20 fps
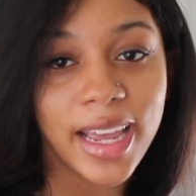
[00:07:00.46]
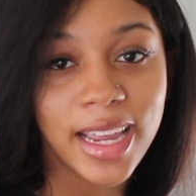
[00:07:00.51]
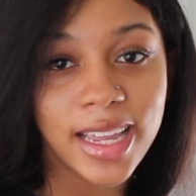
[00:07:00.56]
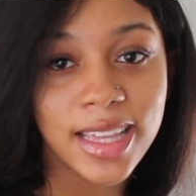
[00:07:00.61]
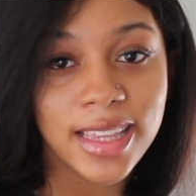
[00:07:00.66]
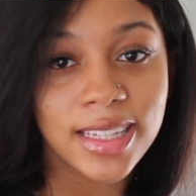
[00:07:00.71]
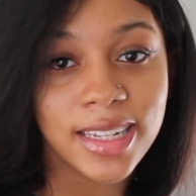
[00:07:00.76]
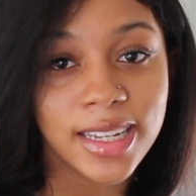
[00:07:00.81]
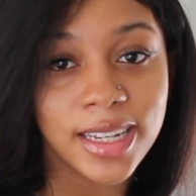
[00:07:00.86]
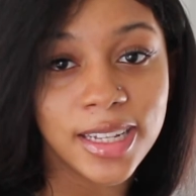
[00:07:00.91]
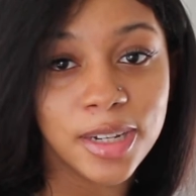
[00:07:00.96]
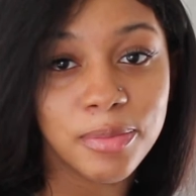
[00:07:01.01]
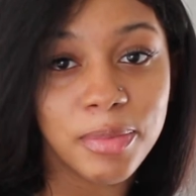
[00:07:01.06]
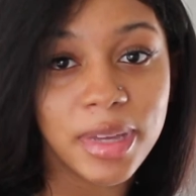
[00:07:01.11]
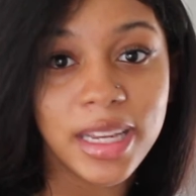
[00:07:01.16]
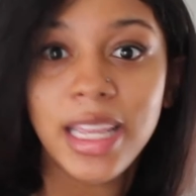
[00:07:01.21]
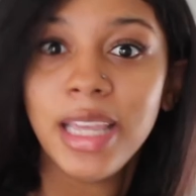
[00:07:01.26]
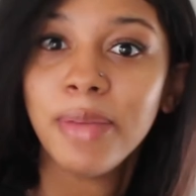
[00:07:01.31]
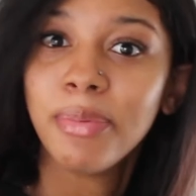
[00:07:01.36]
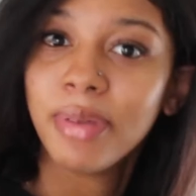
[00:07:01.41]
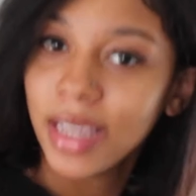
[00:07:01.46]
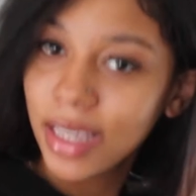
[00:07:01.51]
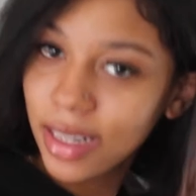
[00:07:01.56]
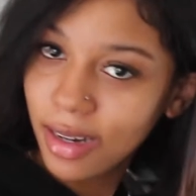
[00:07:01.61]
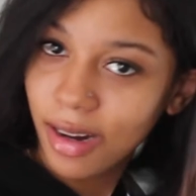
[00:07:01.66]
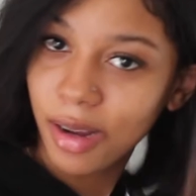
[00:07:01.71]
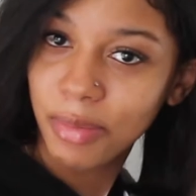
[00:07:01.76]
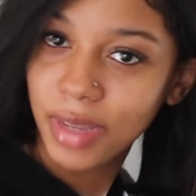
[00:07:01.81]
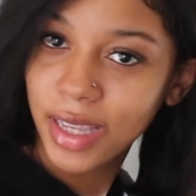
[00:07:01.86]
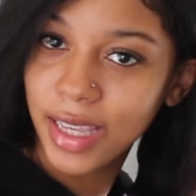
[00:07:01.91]
bathed him and he
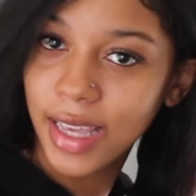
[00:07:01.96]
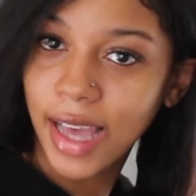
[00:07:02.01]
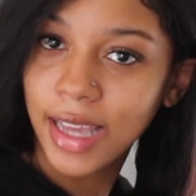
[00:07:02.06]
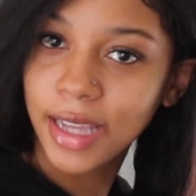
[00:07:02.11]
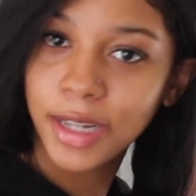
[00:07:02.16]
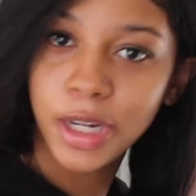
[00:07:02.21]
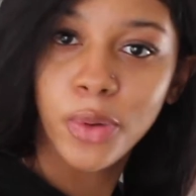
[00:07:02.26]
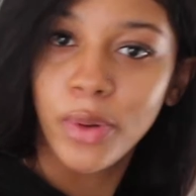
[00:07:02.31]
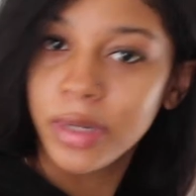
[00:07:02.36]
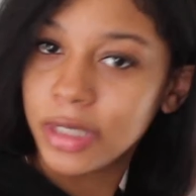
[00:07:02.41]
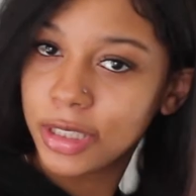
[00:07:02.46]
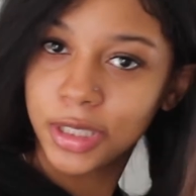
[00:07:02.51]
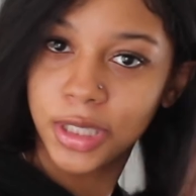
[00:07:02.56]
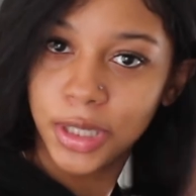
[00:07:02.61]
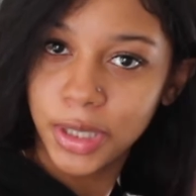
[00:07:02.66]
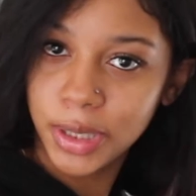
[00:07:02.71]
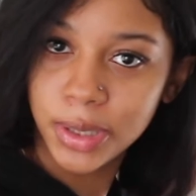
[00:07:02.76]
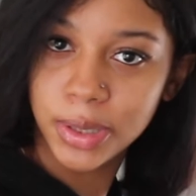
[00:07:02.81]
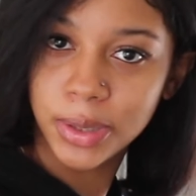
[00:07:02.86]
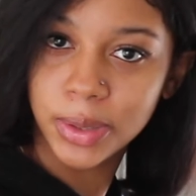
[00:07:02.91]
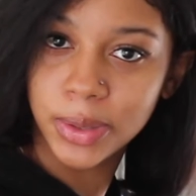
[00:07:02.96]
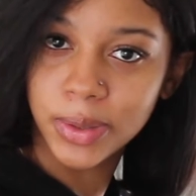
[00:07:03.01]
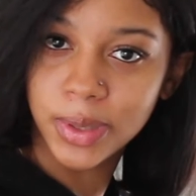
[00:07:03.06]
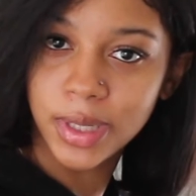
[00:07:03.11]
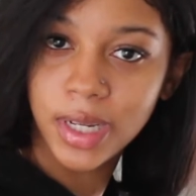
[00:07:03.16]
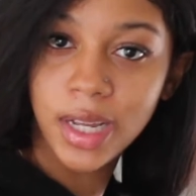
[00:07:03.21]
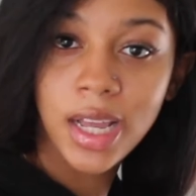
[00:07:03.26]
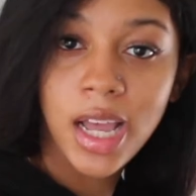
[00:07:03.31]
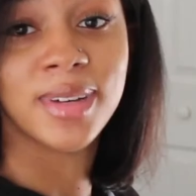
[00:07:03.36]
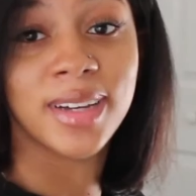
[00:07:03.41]
peed on me. I didn't know what to
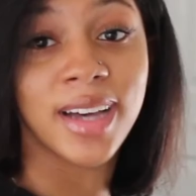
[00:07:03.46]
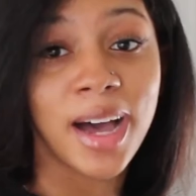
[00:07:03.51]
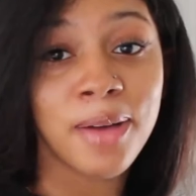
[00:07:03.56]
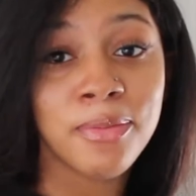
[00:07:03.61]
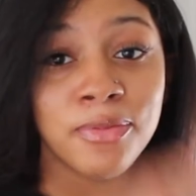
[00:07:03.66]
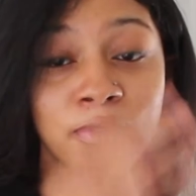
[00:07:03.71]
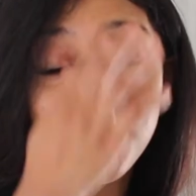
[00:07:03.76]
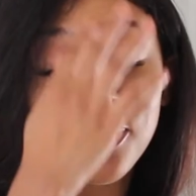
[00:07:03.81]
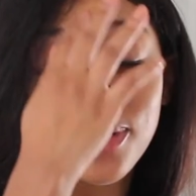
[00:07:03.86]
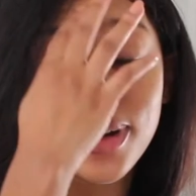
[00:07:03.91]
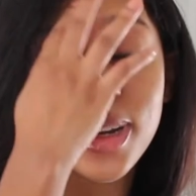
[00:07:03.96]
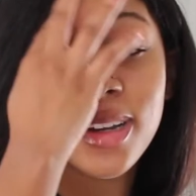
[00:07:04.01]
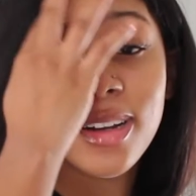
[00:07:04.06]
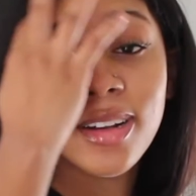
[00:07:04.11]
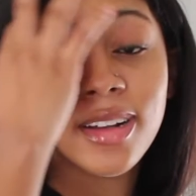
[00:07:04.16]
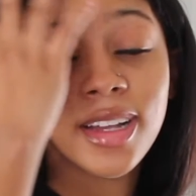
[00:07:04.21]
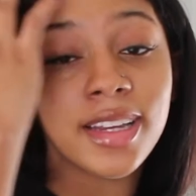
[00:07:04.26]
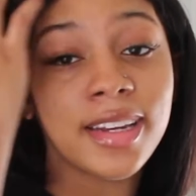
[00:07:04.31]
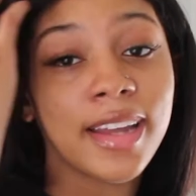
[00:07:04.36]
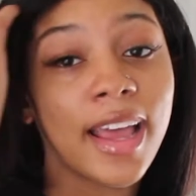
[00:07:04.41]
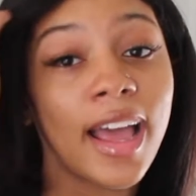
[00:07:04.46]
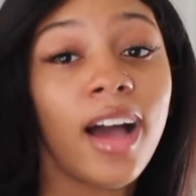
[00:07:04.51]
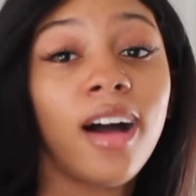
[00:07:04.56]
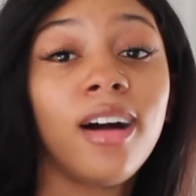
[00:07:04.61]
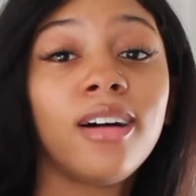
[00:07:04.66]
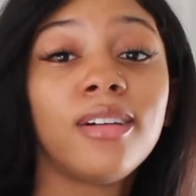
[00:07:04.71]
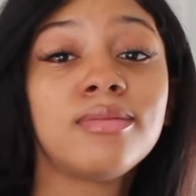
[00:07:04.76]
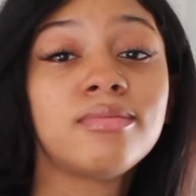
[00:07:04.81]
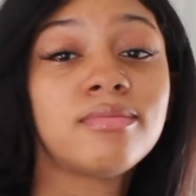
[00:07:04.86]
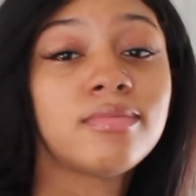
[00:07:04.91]
do. But I'm for real and
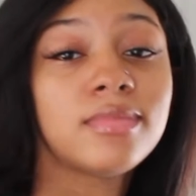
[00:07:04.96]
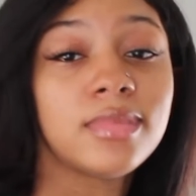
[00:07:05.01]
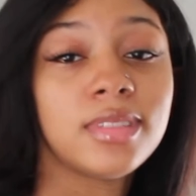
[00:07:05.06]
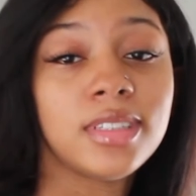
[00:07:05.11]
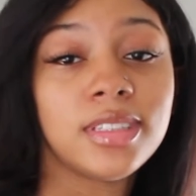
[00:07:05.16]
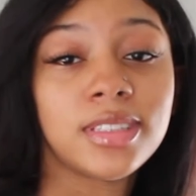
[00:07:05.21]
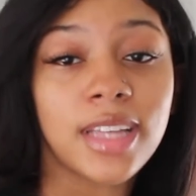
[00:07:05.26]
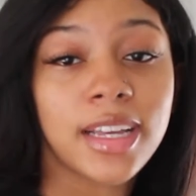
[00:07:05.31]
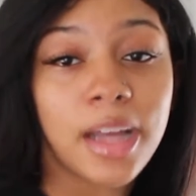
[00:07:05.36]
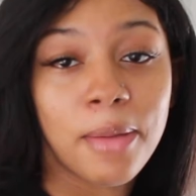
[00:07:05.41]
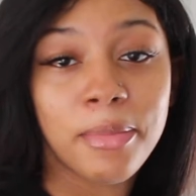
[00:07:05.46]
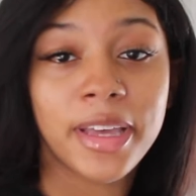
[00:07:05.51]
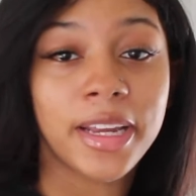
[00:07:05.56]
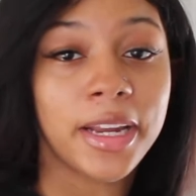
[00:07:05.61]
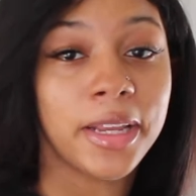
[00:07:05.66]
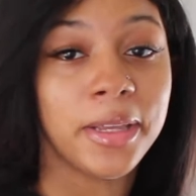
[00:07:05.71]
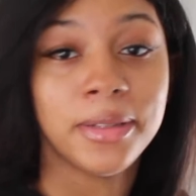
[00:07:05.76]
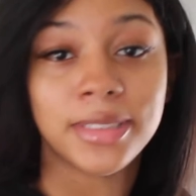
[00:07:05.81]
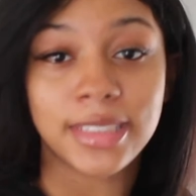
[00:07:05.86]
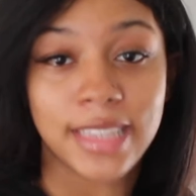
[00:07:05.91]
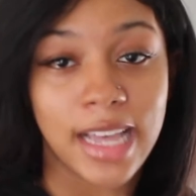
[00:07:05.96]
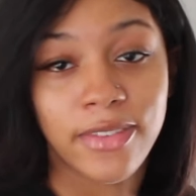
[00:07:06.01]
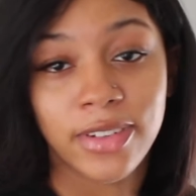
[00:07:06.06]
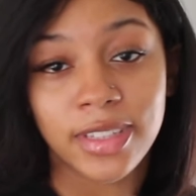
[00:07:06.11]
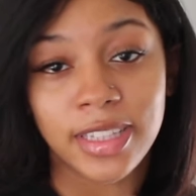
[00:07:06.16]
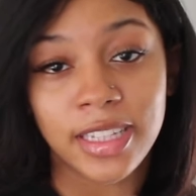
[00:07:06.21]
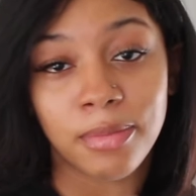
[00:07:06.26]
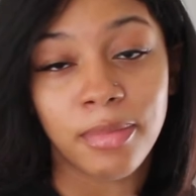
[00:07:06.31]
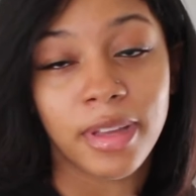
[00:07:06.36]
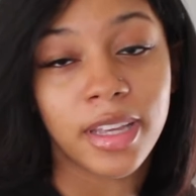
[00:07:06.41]
now it's like I'm getting used to
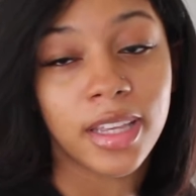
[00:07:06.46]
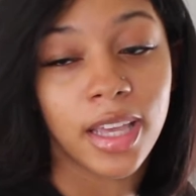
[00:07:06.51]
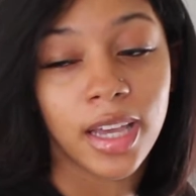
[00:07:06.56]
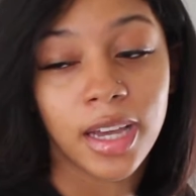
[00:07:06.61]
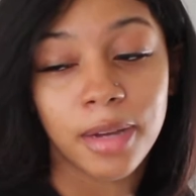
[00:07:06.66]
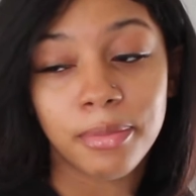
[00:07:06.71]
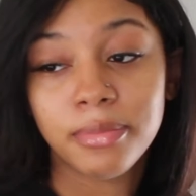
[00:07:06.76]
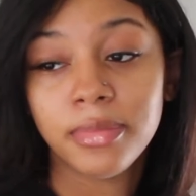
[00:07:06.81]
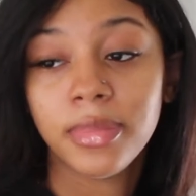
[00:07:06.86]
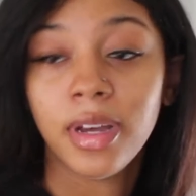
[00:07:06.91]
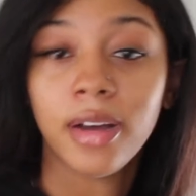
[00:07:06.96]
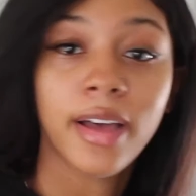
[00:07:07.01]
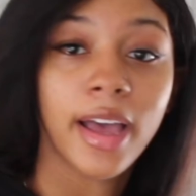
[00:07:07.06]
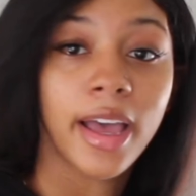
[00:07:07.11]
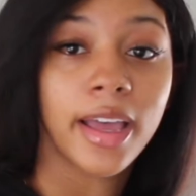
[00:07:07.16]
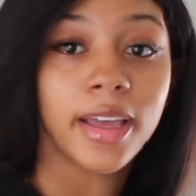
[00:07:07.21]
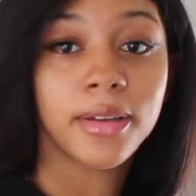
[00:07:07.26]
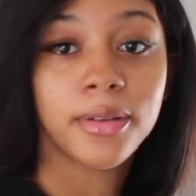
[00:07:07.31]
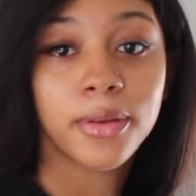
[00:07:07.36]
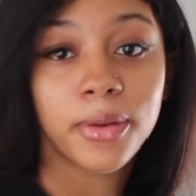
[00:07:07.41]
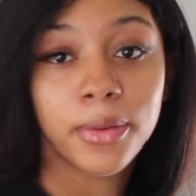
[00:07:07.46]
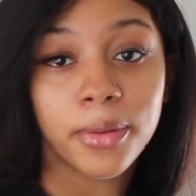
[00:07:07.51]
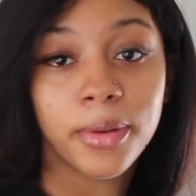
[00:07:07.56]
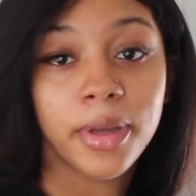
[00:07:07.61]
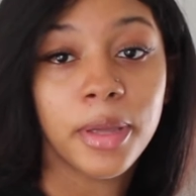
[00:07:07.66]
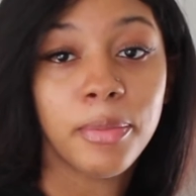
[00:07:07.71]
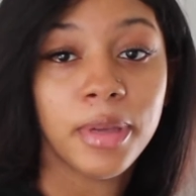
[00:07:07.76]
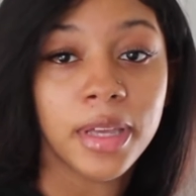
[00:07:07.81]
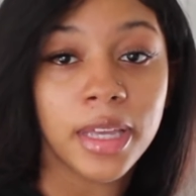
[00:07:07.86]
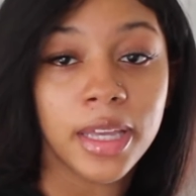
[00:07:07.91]
everything. I'm like, yep, okay, cool,
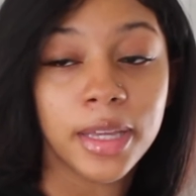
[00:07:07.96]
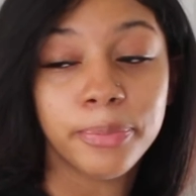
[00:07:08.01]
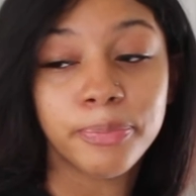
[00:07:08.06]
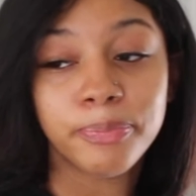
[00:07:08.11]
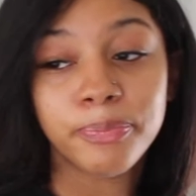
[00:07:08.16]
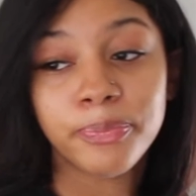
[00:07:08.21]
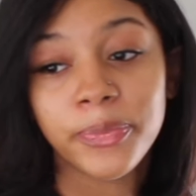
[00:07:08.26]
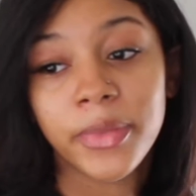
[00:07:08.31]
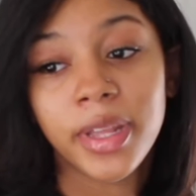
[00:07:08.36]
he peed.